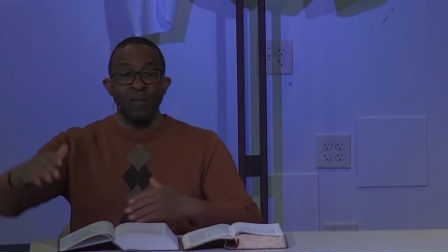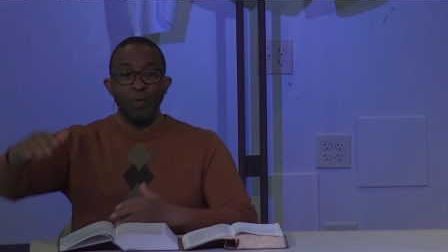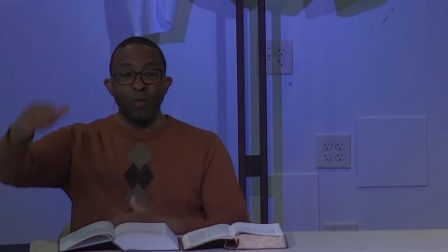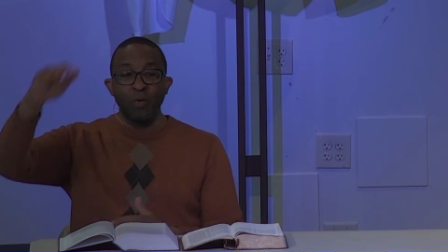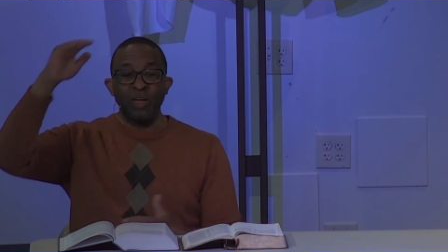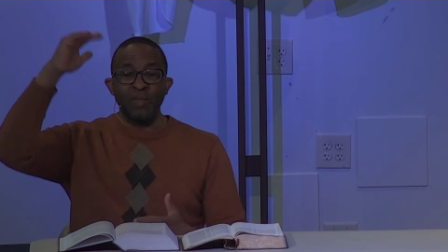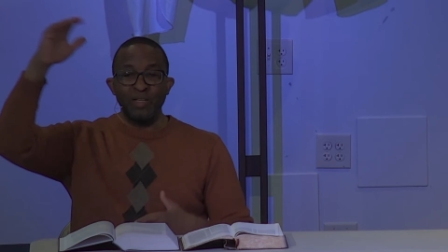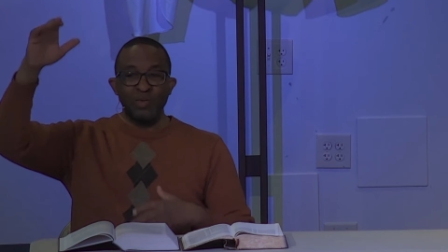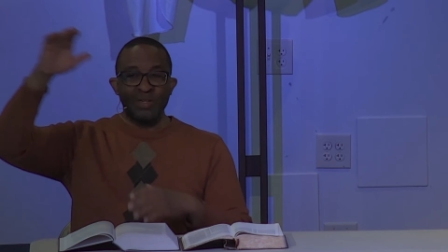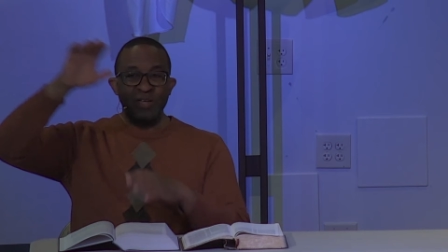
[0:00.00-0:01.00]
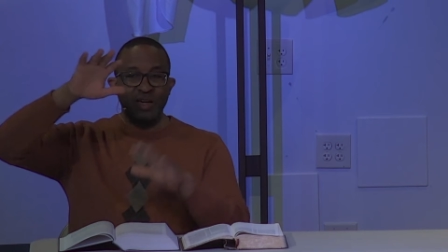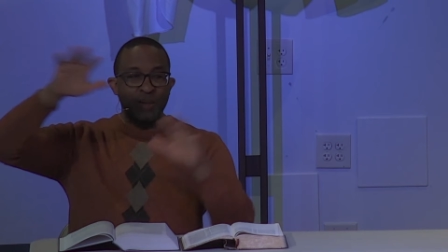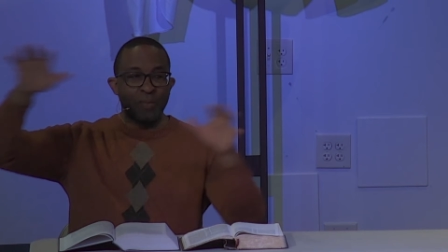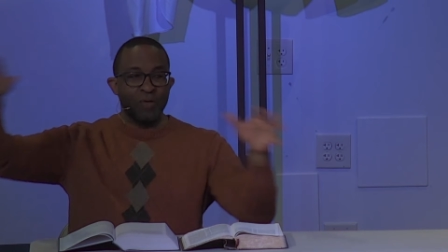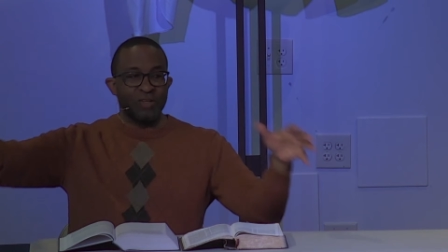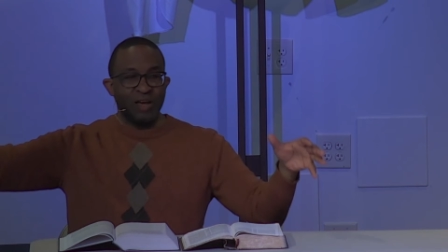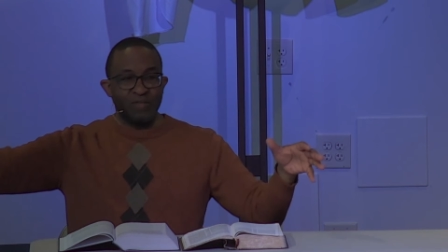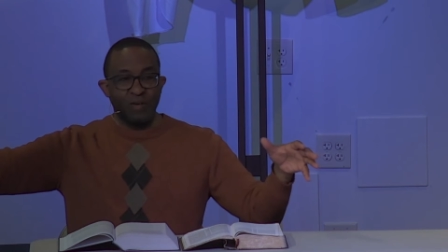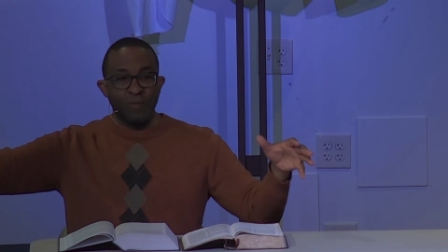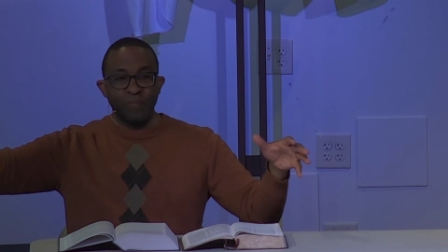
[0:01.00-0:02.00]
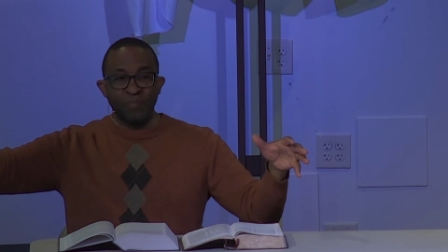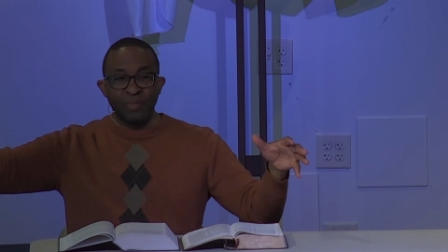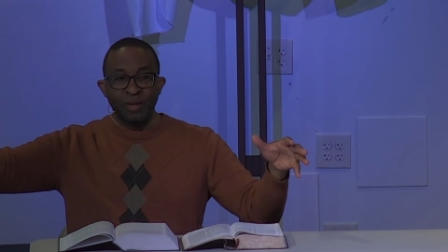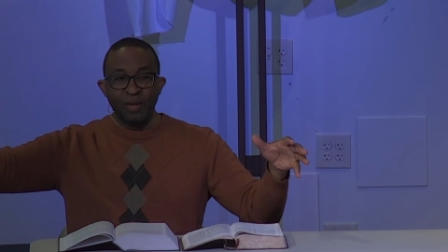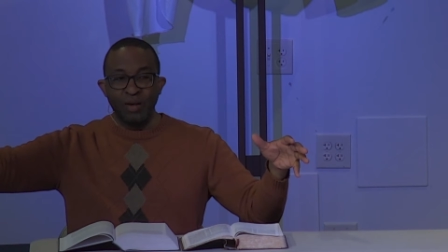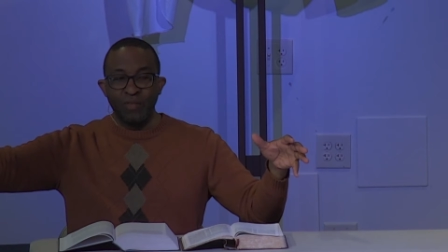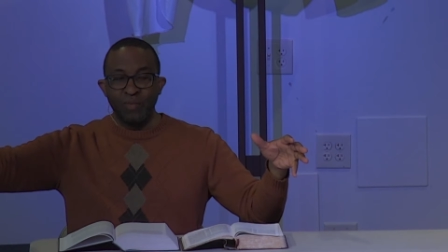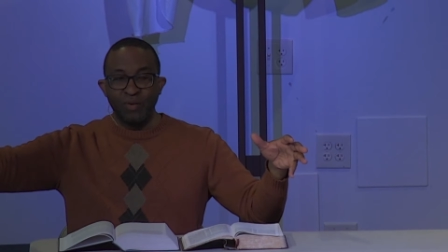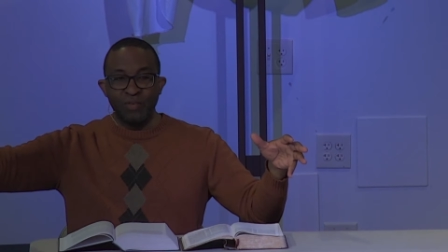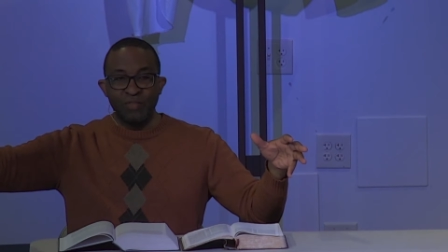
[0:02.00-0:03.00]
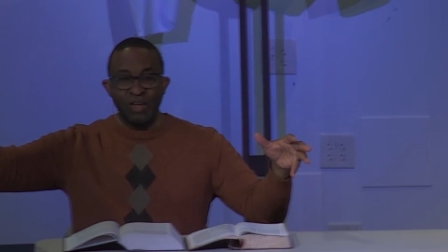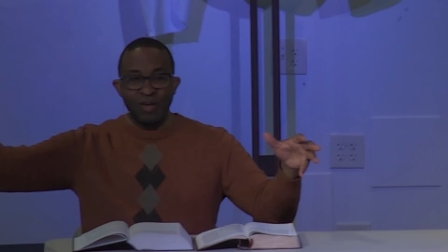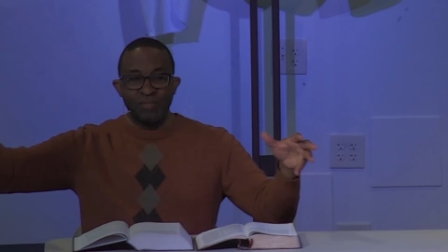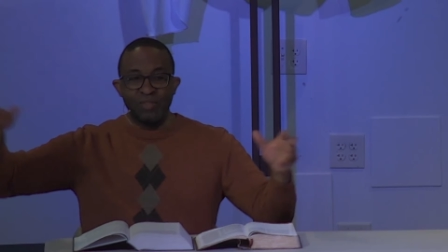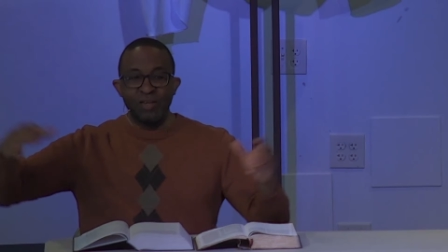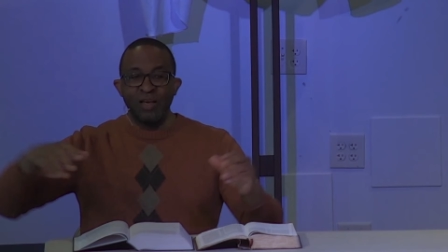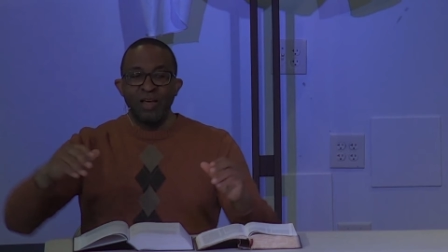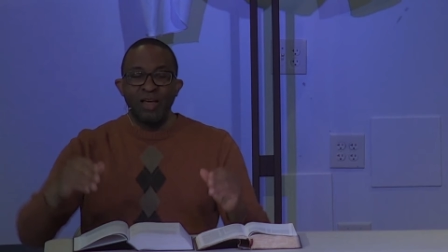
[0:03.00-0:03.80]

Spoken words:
But what we're going to be doing is taking a bird's eye view of the book of James,